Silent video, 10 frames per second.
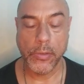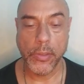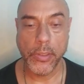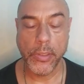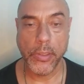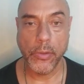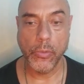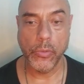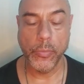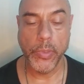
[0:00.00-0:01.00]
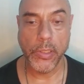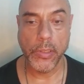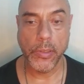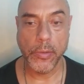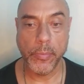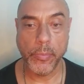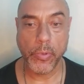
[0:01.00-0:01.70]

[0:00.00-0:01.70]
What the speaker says: They could be